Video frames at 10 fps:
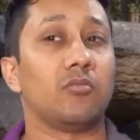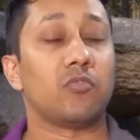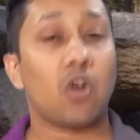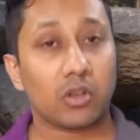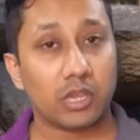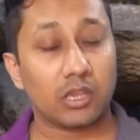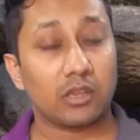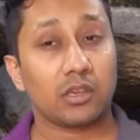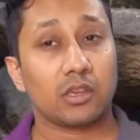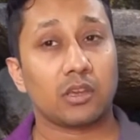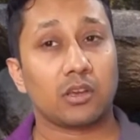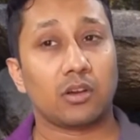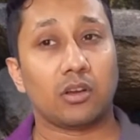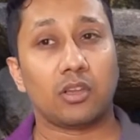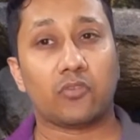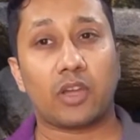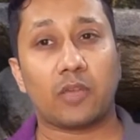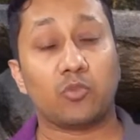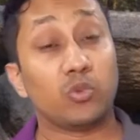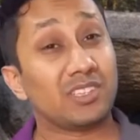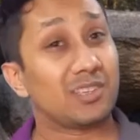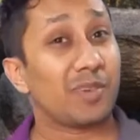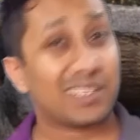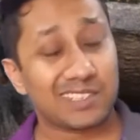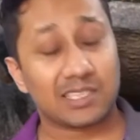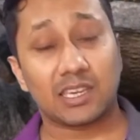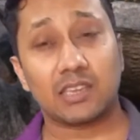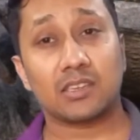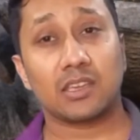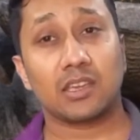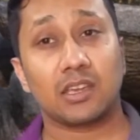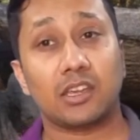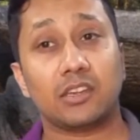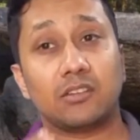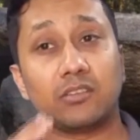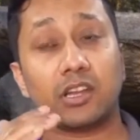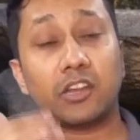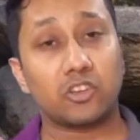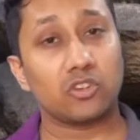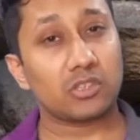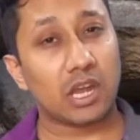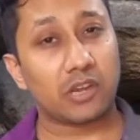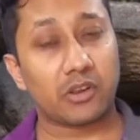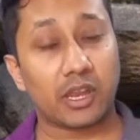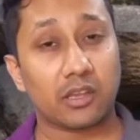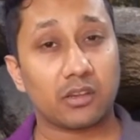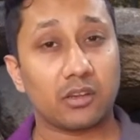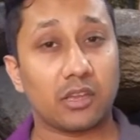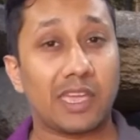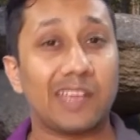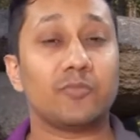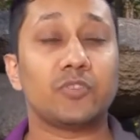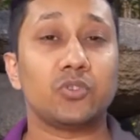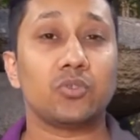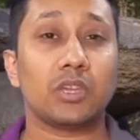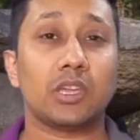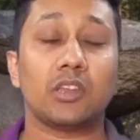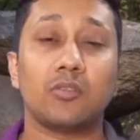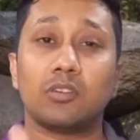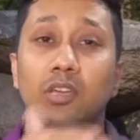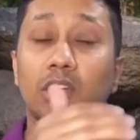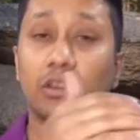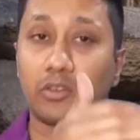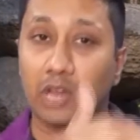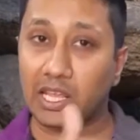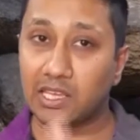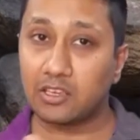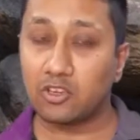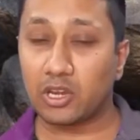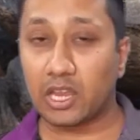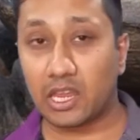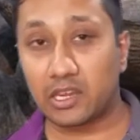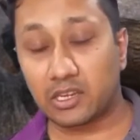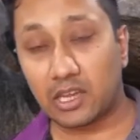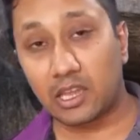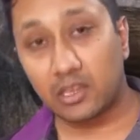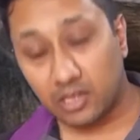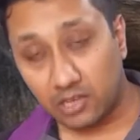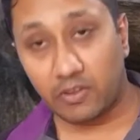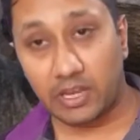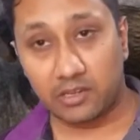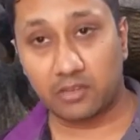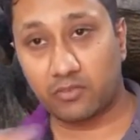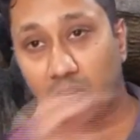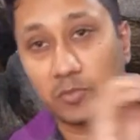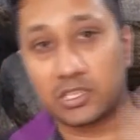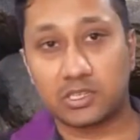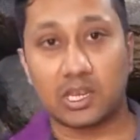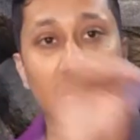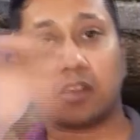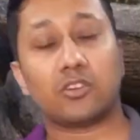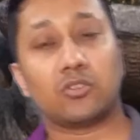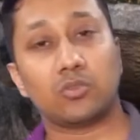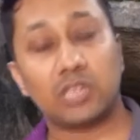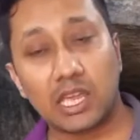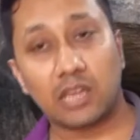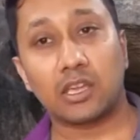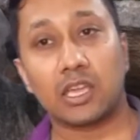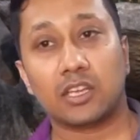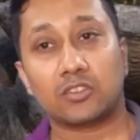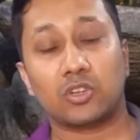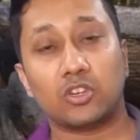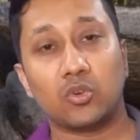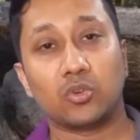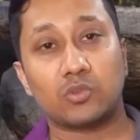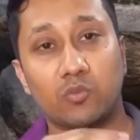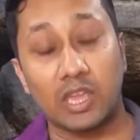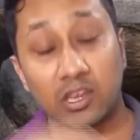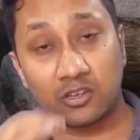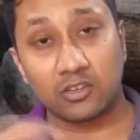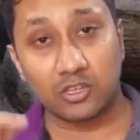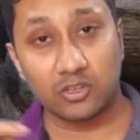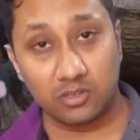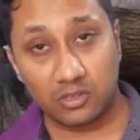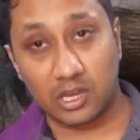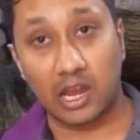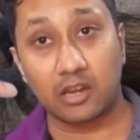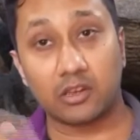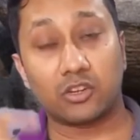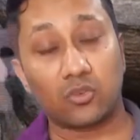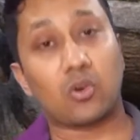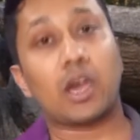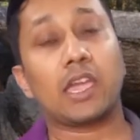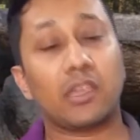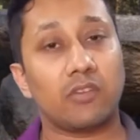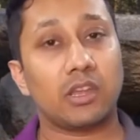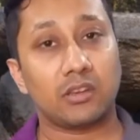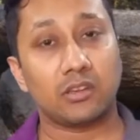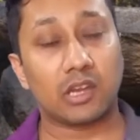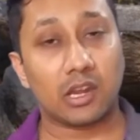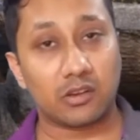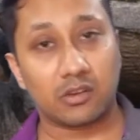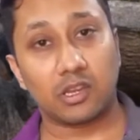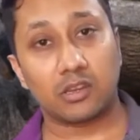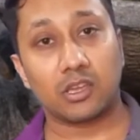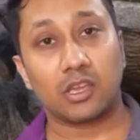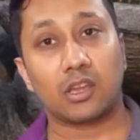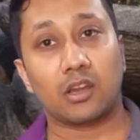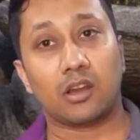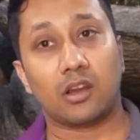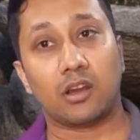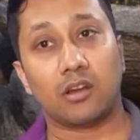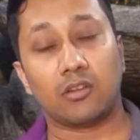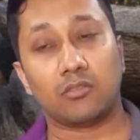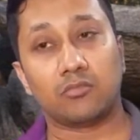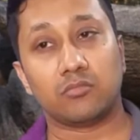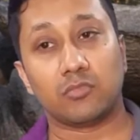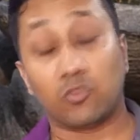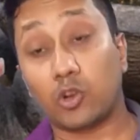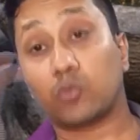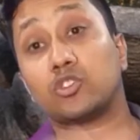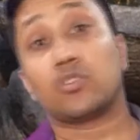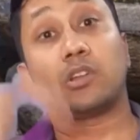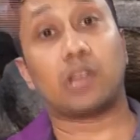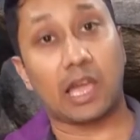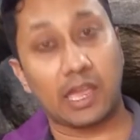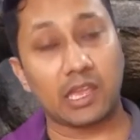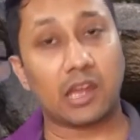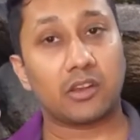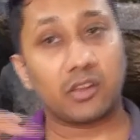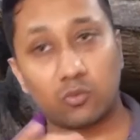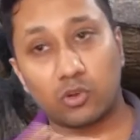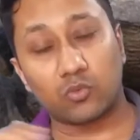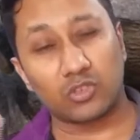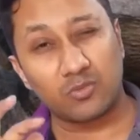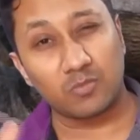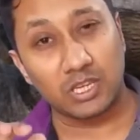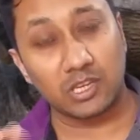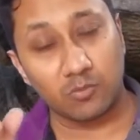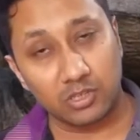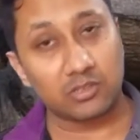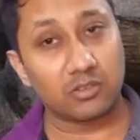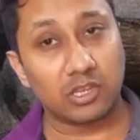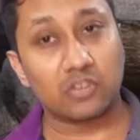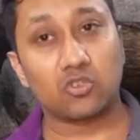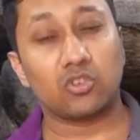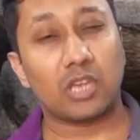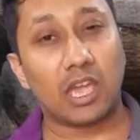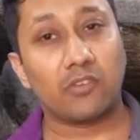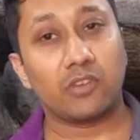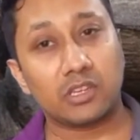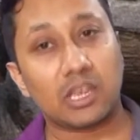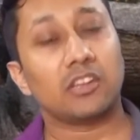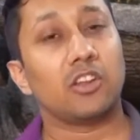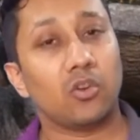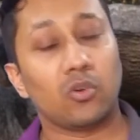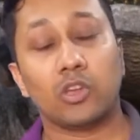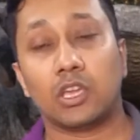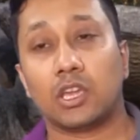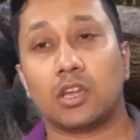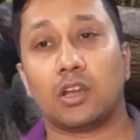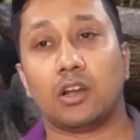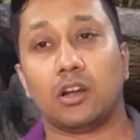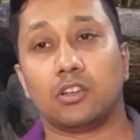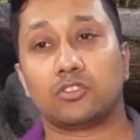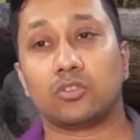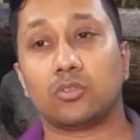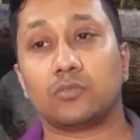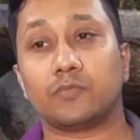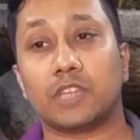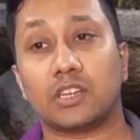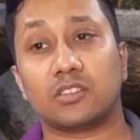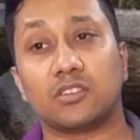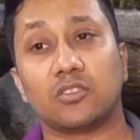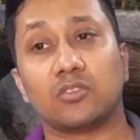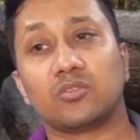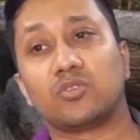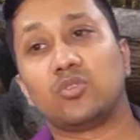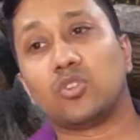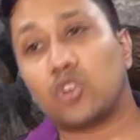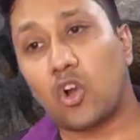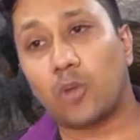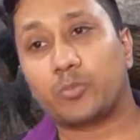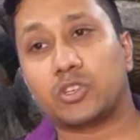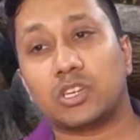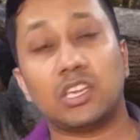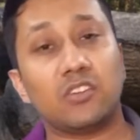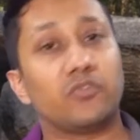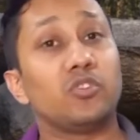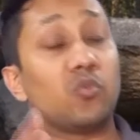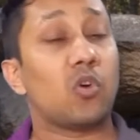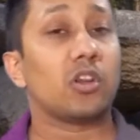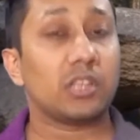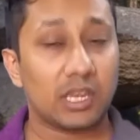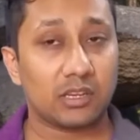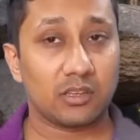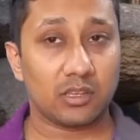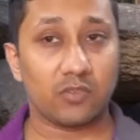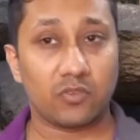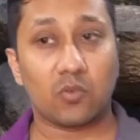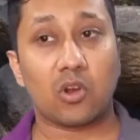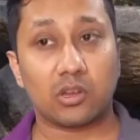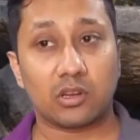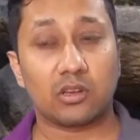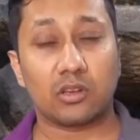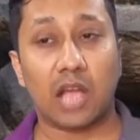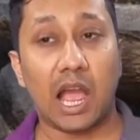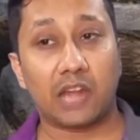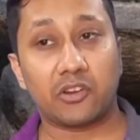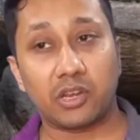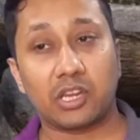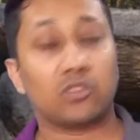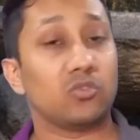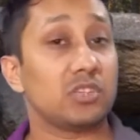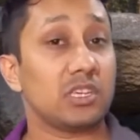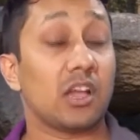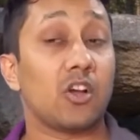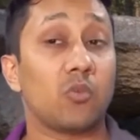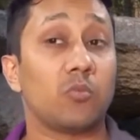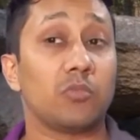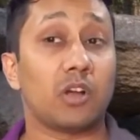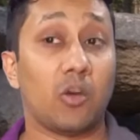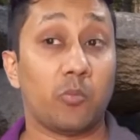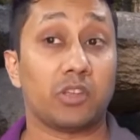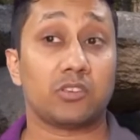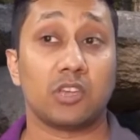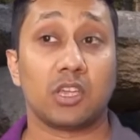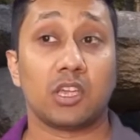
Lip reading: walking, if I'm doing some exercise, the continuous heart tracker helps you in tracking your entire event from the start to the end. So it knows when did the heart rate go high, when did the heart rate, what was your high heart rate, what was your medium. It can show you the average and the low. So that's a good option if you want that. If you want a heart rate to see how much